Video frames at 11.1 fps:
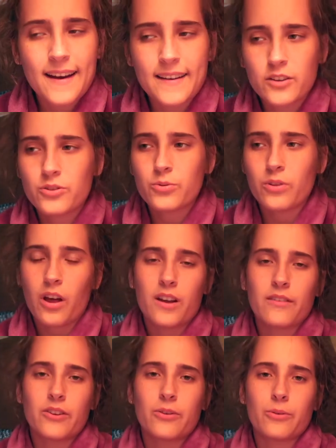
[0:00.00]
I know to a lot
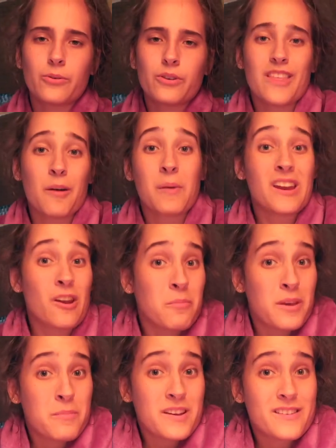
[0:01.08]
of you, that might not
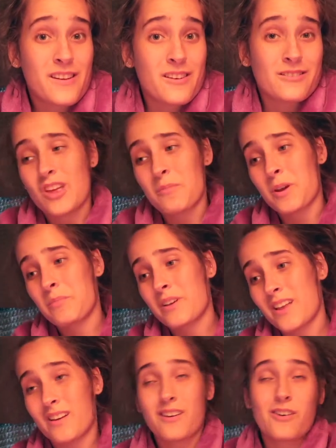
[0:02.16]
be a big deal. That might be
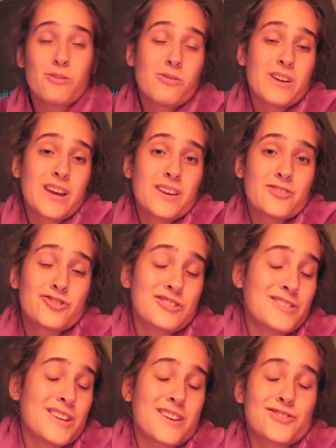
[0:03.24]
like, oh, okay,
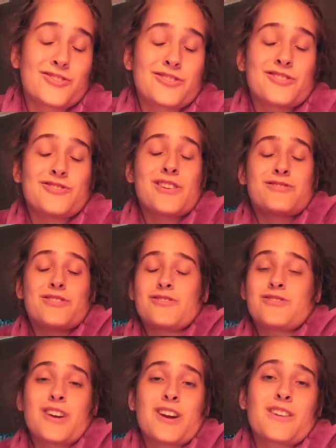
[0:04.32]
she's sick, she's congested,
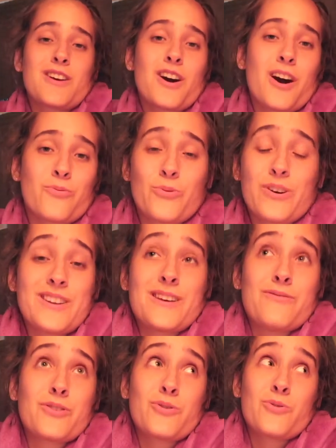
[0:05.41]
she got a cough,
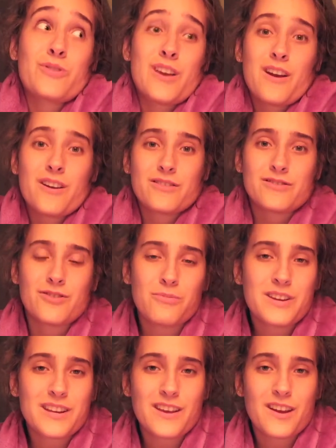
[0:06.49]
whatever, who cares?
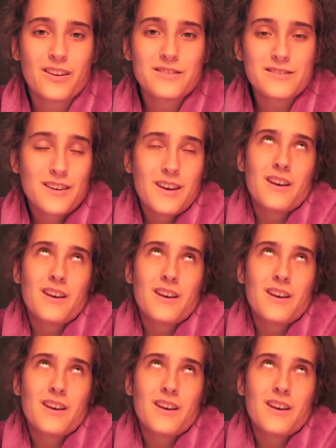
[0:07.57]
Nobody cares.